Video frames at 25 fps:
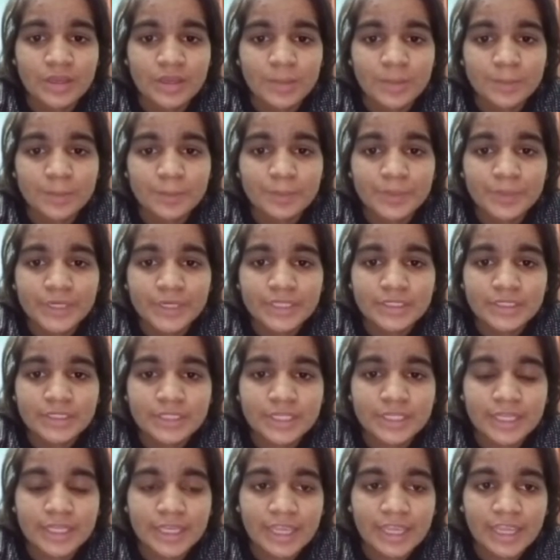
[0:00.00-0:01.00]
Print
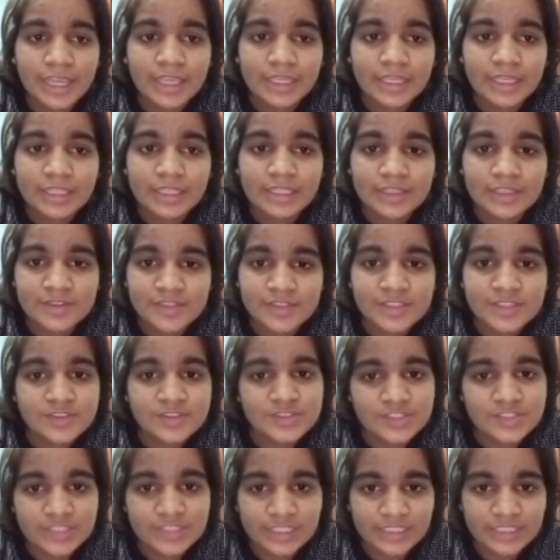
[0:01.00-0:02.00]
a is a
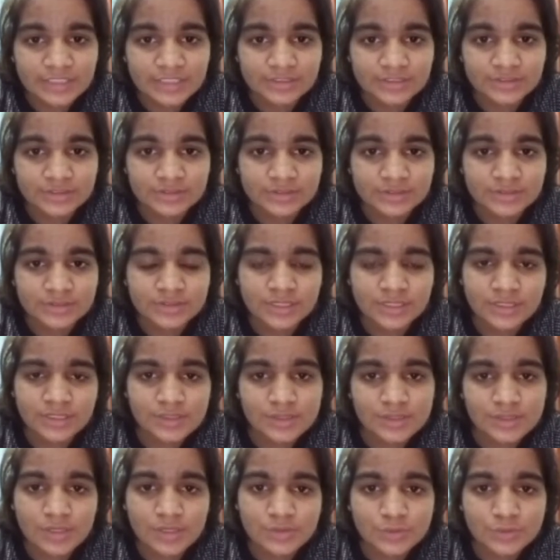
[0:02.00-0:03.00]
c, that
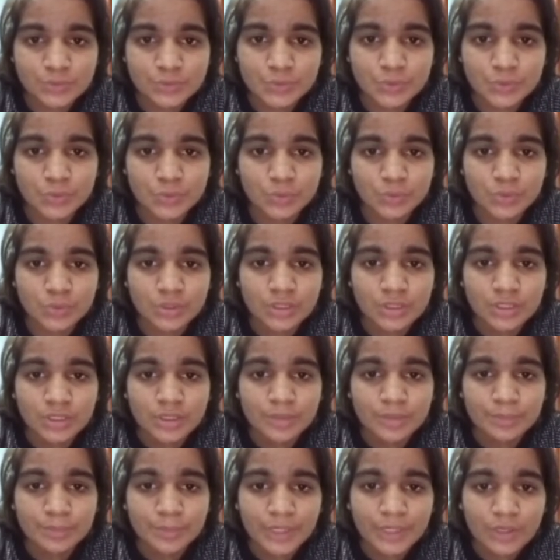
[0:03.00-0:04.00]
is also true
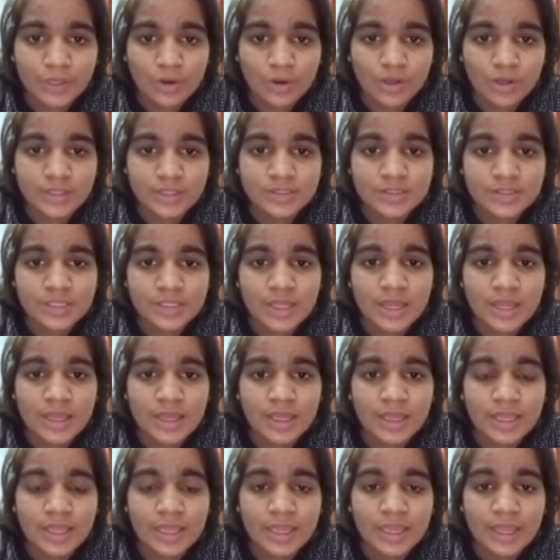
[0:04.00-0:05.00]
because
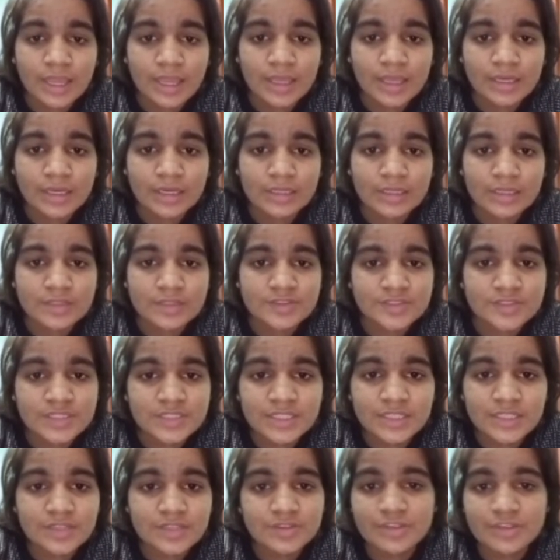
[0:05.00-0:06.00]

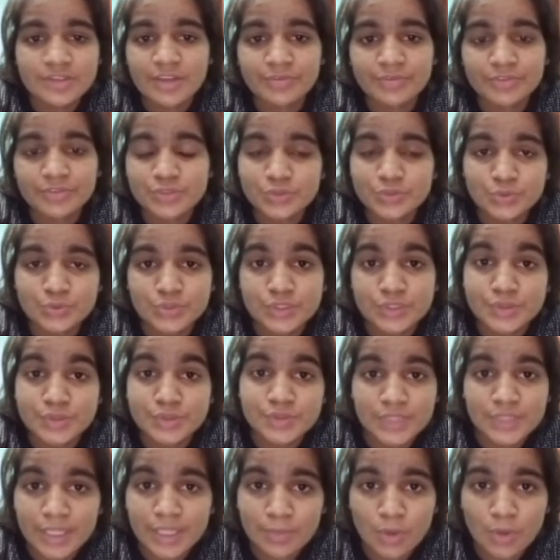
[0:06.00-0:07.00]
c is refers to the
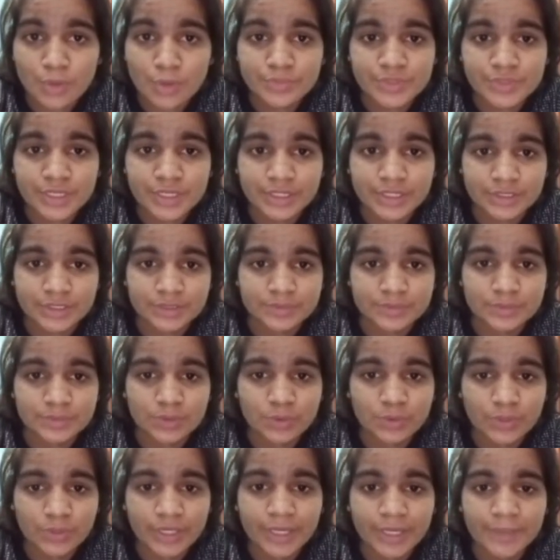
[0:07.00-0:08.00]
same object.
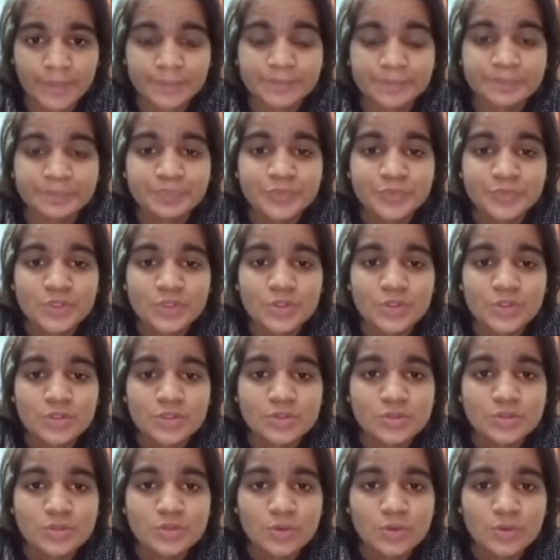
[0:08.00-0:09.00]
Okay,
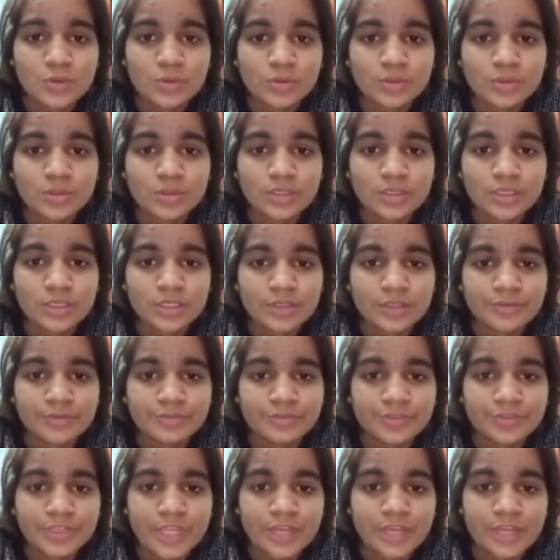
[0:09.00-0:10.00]
so
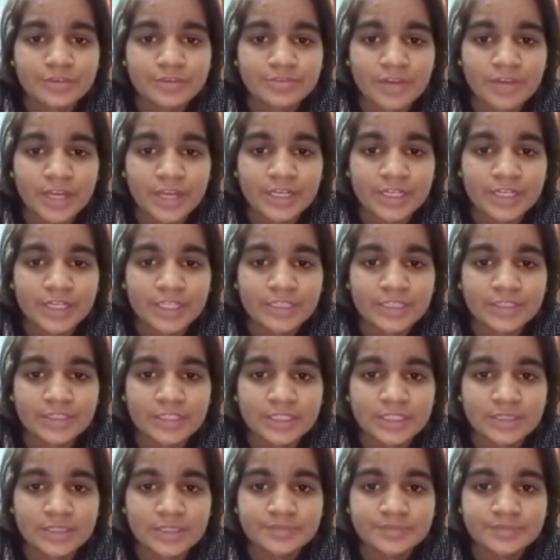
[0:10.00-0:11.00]
we are finding
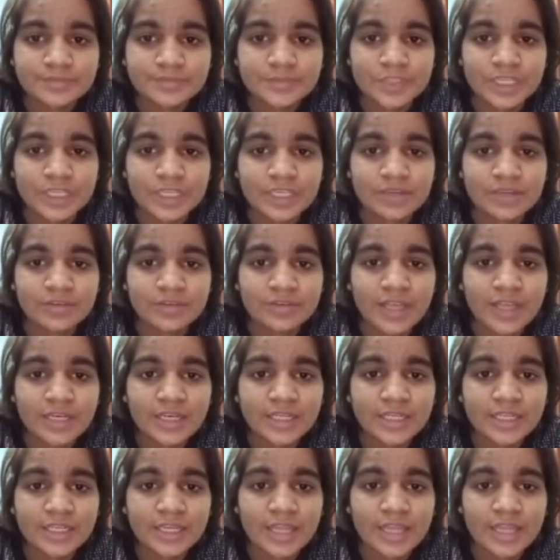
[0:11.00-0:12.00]
the
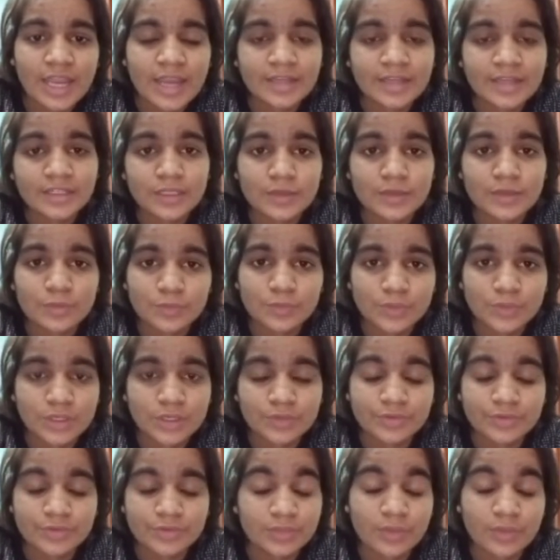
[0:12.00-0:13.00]
equality and
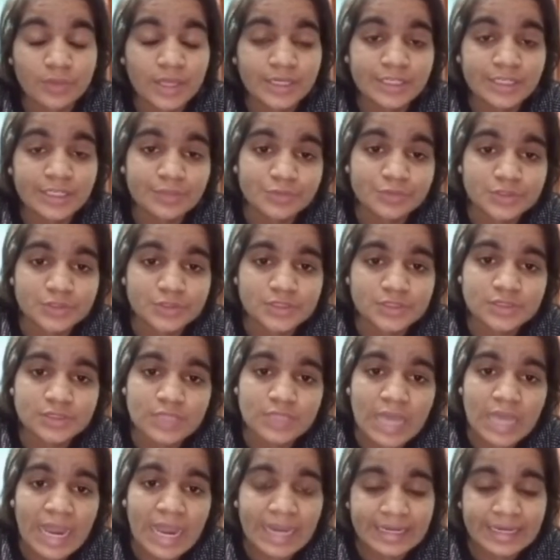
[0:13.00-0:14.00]
equality versus
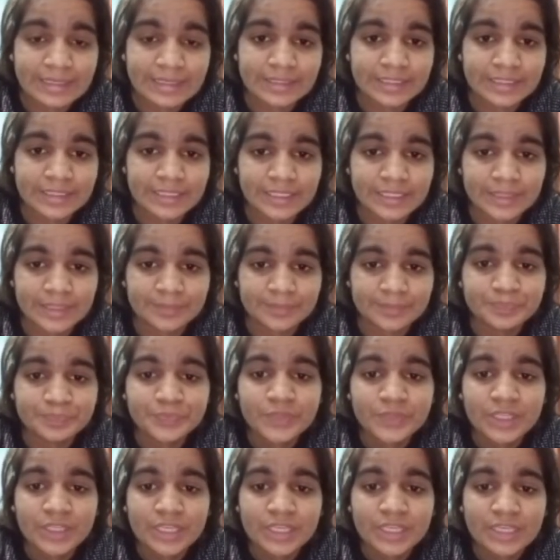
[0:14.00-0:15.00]
identity.
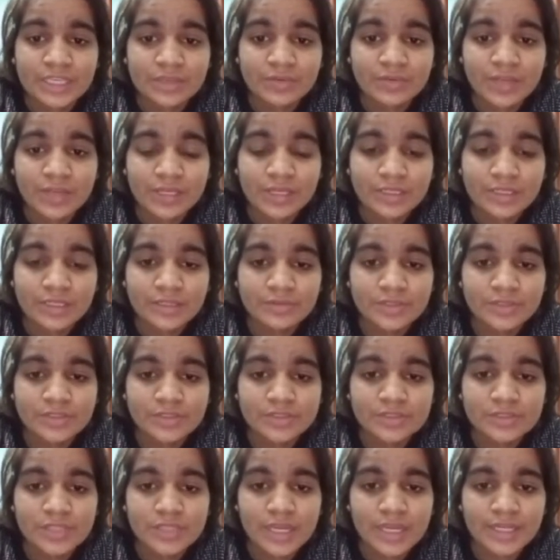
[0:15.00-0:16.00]
Equality
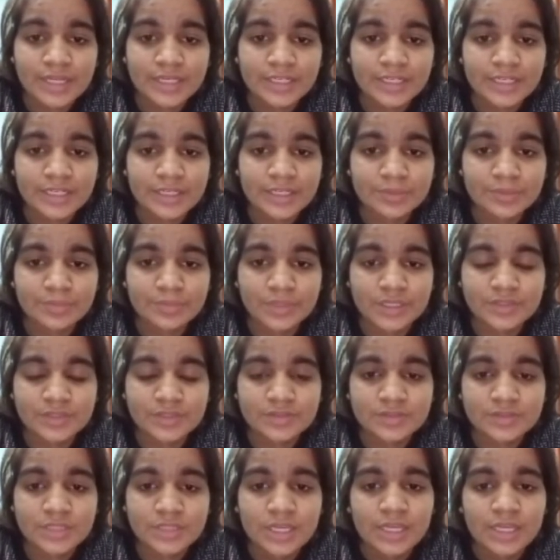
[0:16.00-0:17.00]
versus identity
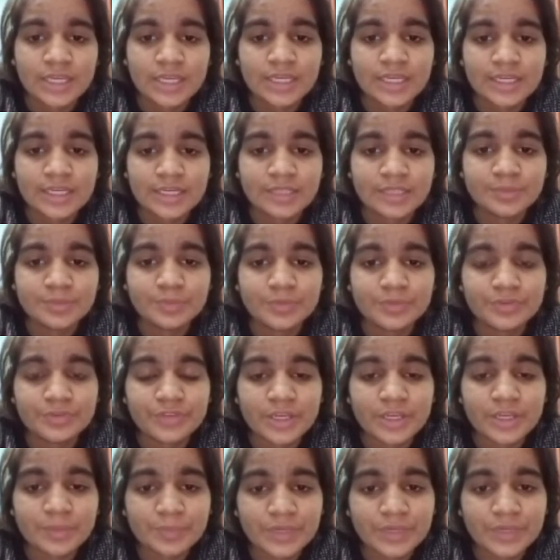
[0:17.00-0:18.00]
means here we
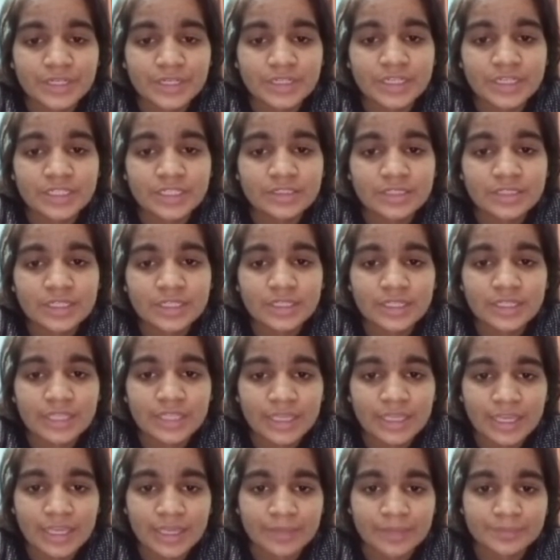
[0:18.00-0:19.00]
are printing the
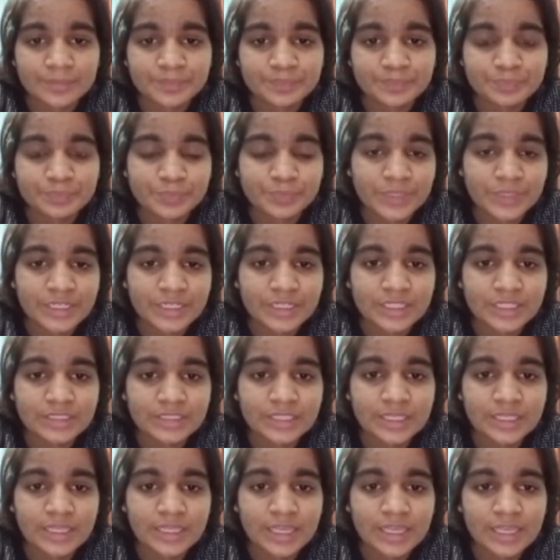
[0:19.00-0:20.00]
a. Printing
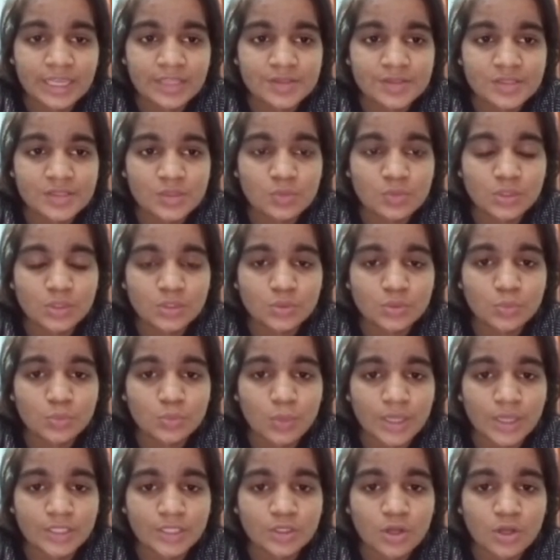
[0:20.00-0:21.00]
the a is equal to
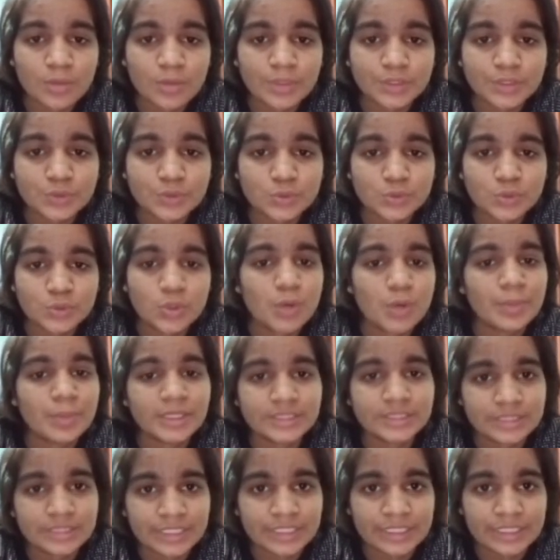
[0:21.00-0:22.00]
1 comma 2
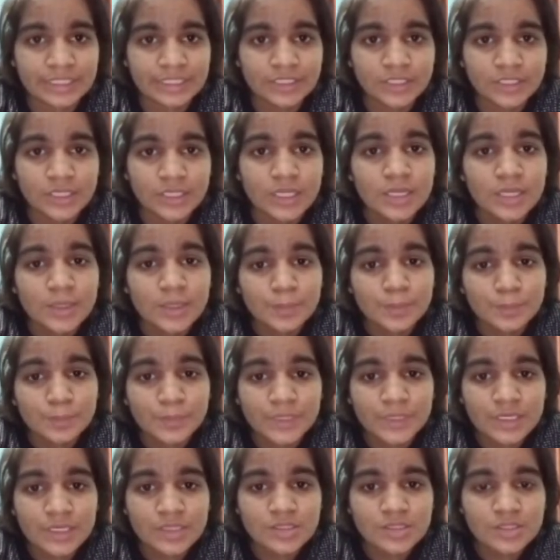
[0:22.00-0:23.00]
comma 3,
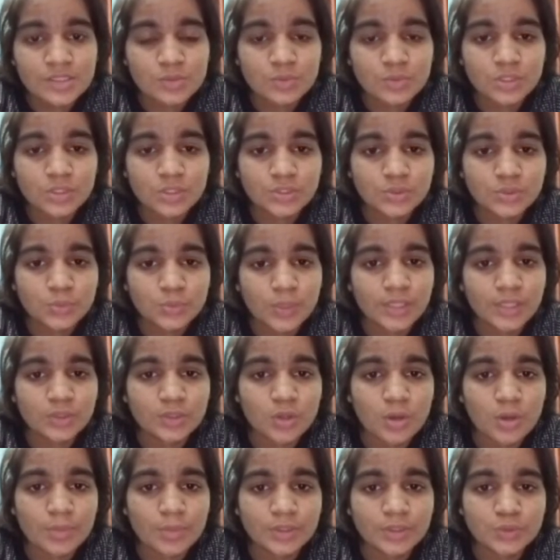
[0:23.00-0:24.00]
b is equal to 1
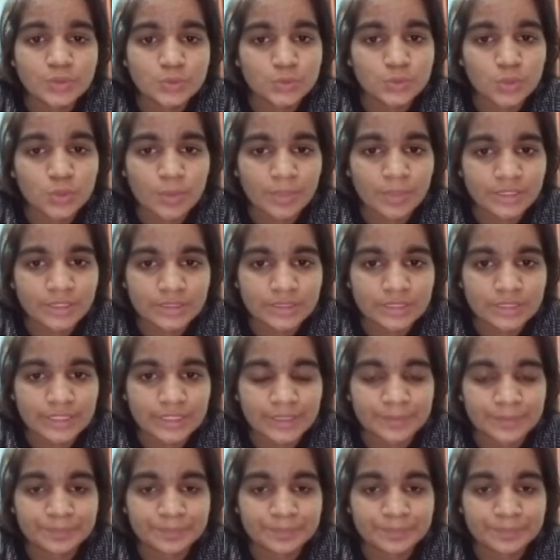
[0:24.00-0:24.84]
comma 2 comma 3.